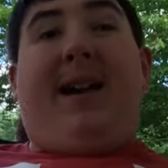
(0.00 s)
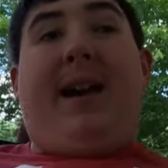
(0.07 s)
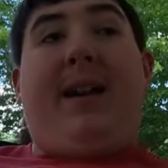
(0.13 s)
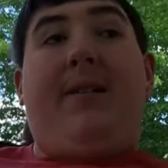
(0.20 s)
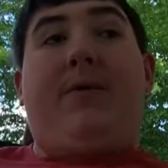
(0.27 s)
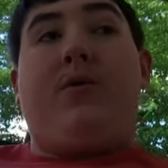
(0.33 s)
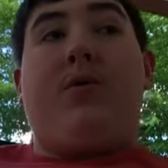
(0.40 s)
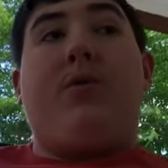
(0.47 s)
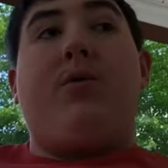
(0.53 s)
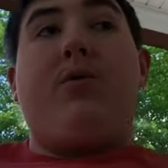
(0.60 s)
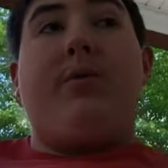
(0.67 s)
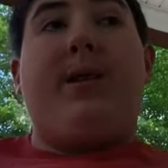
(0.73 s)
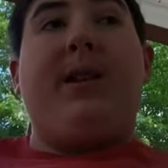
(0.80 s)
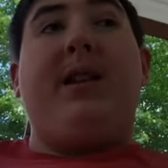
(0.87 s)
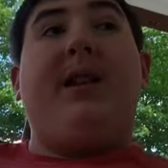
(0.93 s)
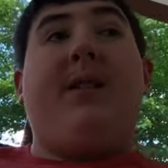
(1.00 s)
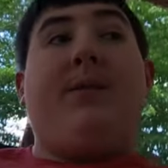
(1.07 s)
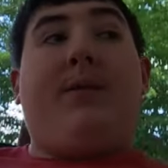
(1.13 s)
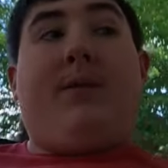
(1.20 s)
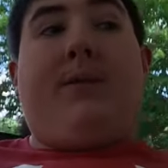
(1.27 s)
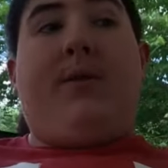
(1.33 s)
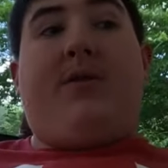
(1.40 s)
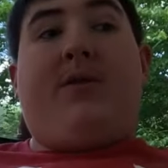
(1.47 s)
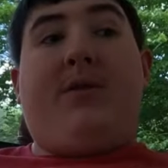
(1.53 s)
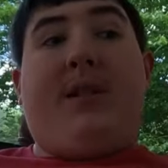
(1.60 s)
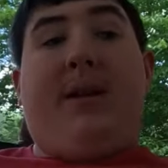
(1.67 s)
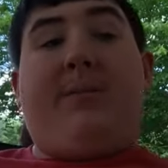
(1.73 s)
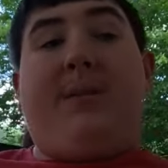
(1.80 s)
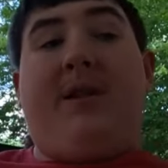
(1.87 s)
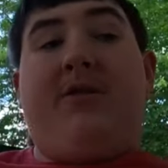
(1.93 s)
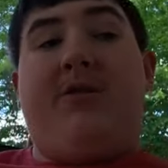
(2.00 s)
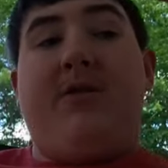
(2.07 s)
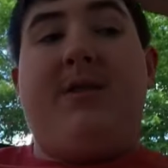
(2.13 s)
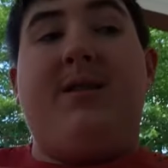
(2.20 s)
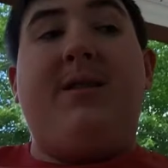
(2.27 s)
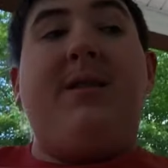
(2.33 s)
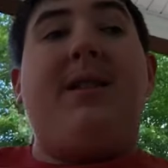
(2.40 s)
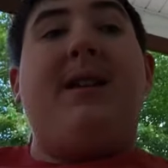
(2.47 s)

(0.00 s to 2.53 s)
after reading the verses I mentioned,